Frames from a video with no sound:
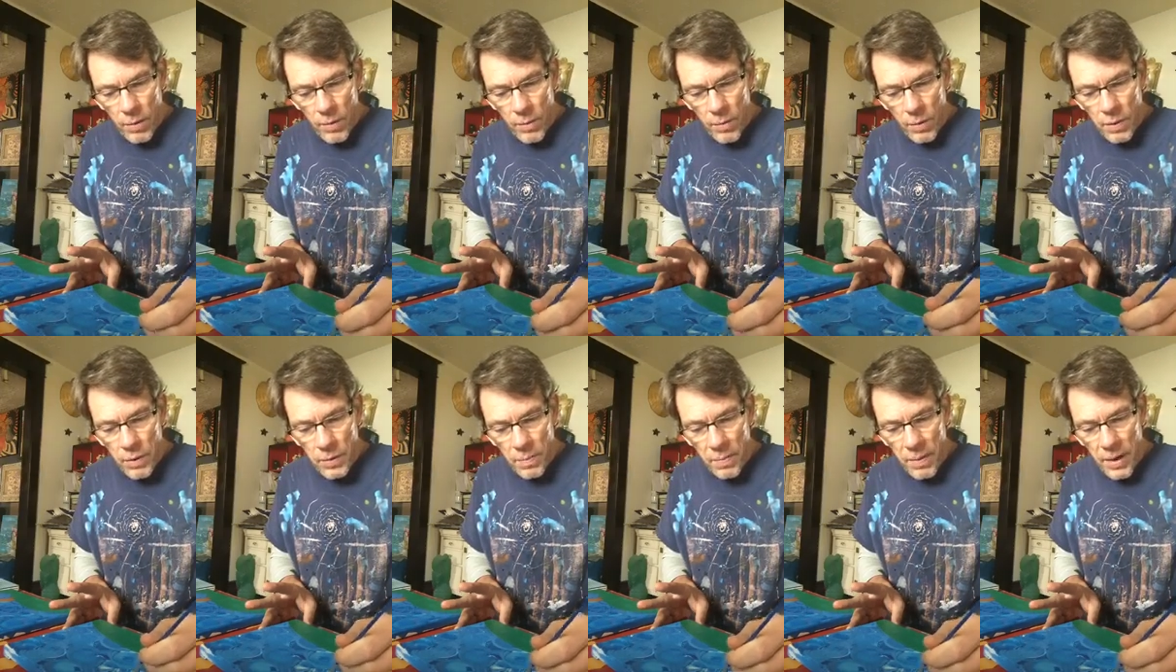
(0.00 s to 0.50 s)
we're
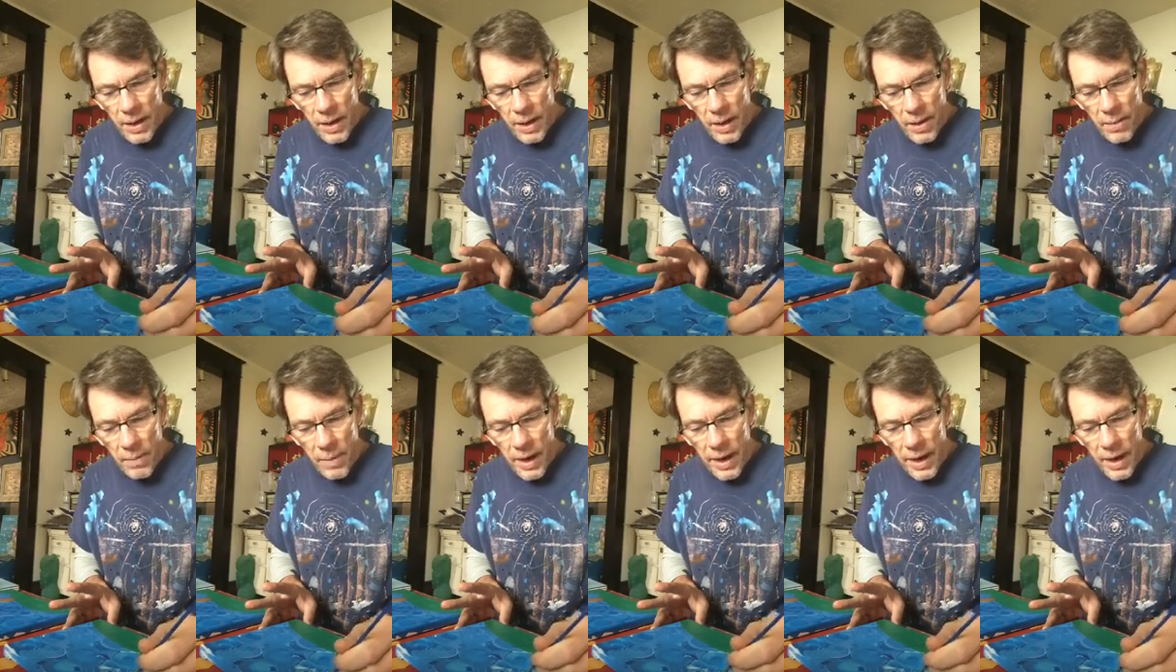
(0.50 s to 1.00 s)
speaking
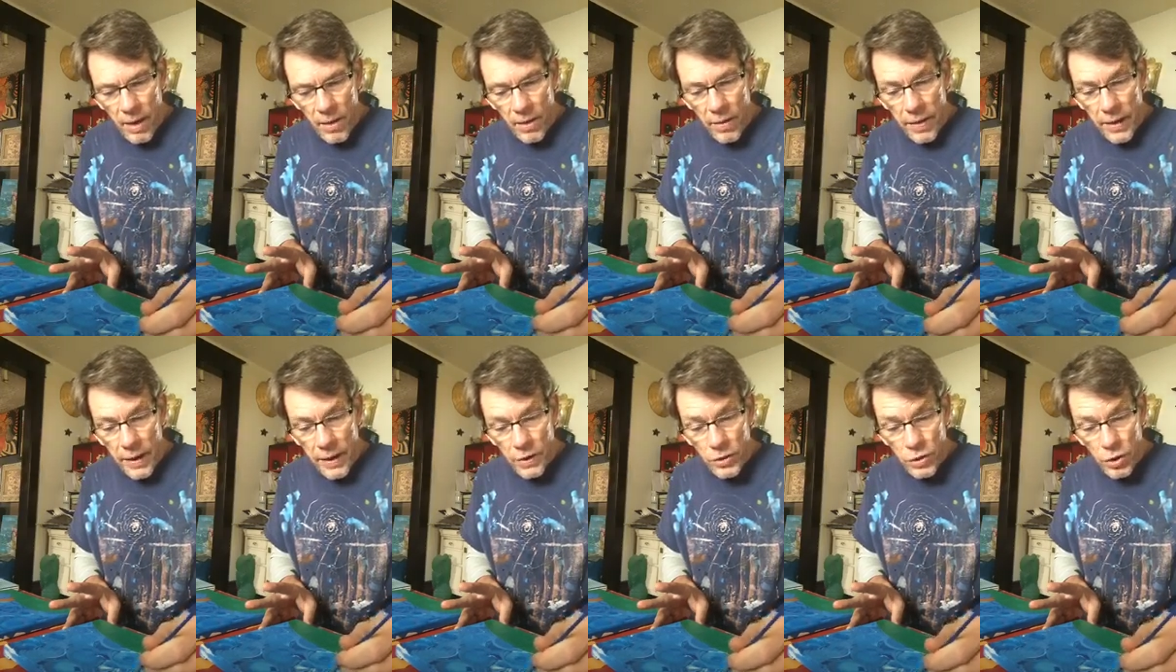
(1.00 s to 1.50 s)
about how
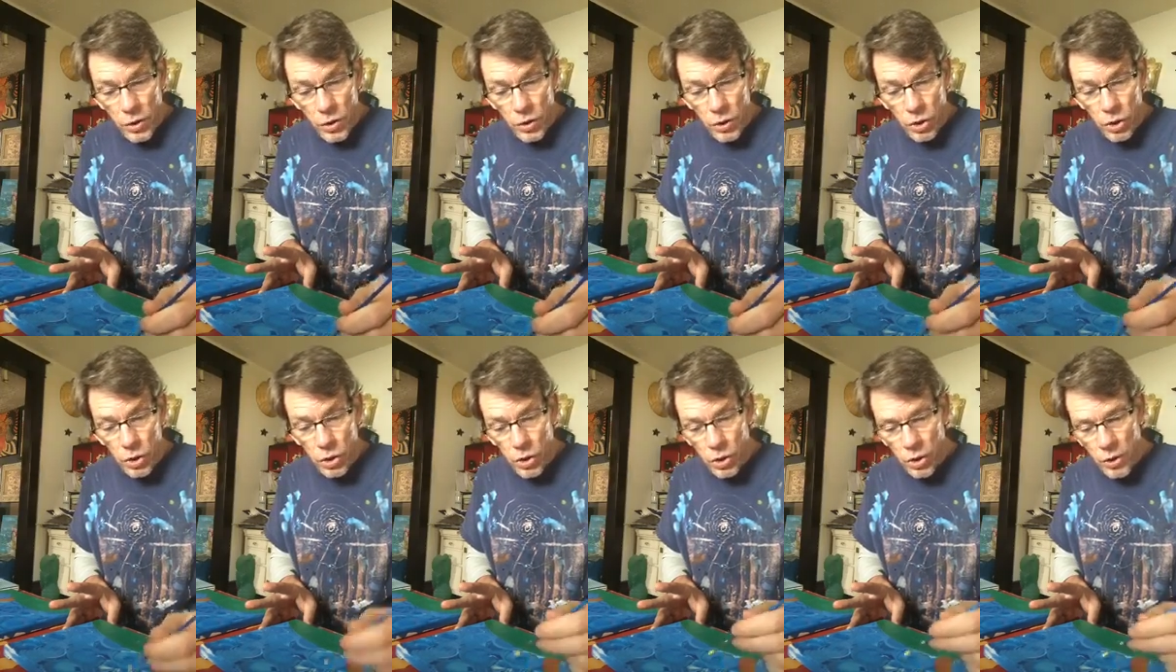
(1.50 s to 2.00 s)
things
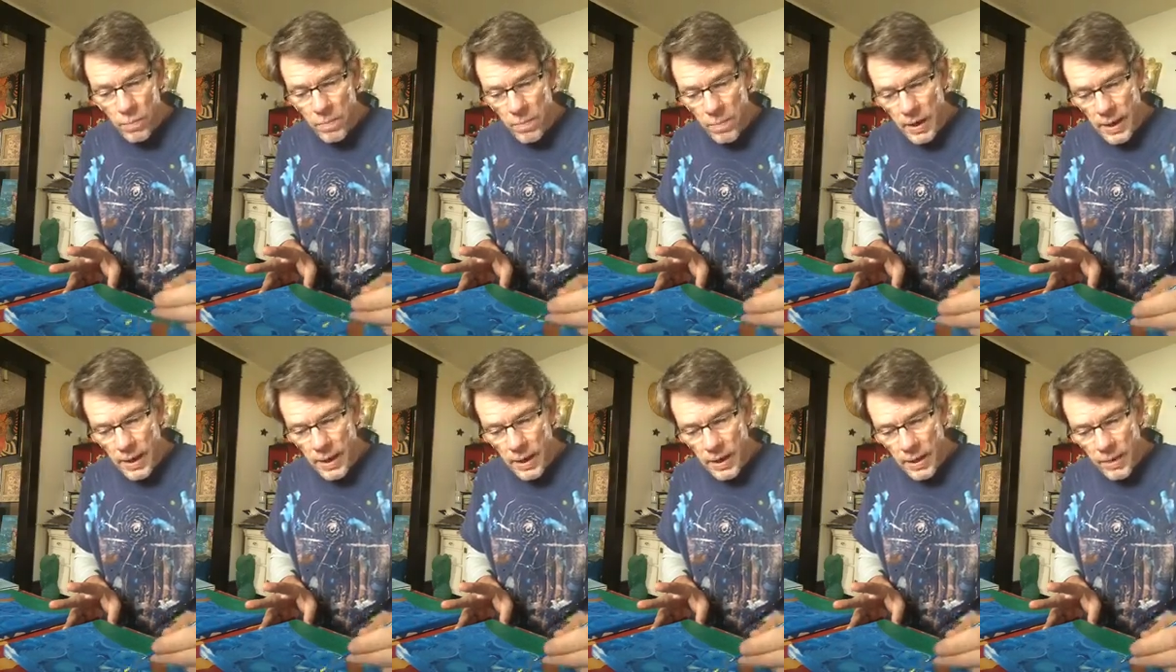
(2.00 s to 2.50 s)
should
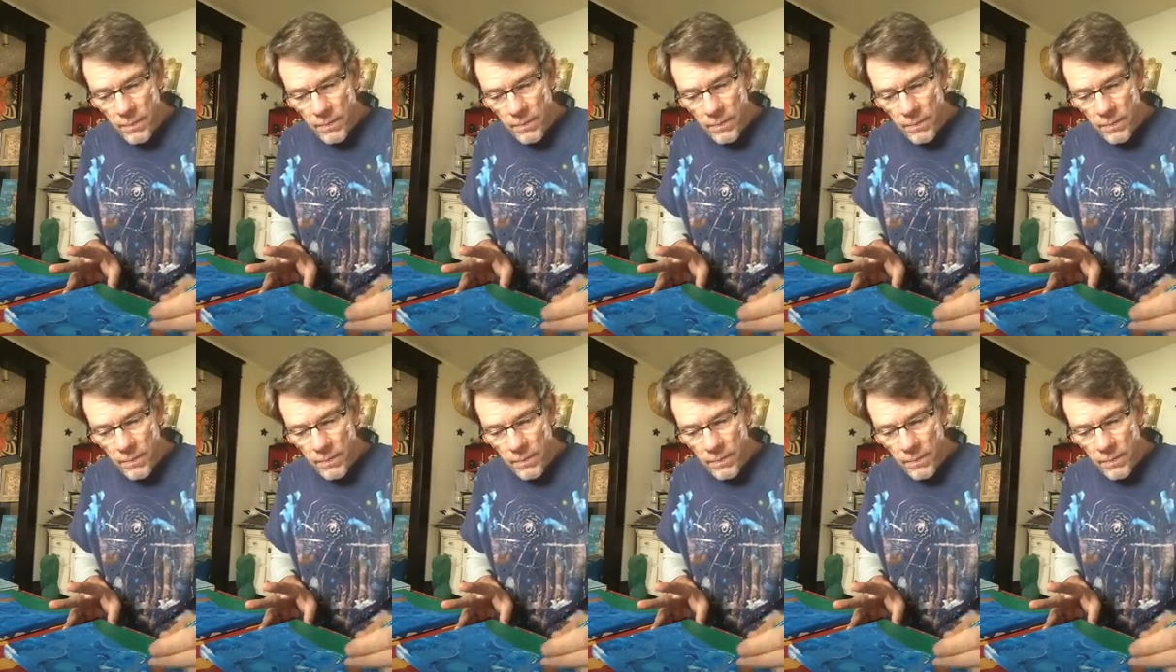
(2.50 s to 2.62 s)
be,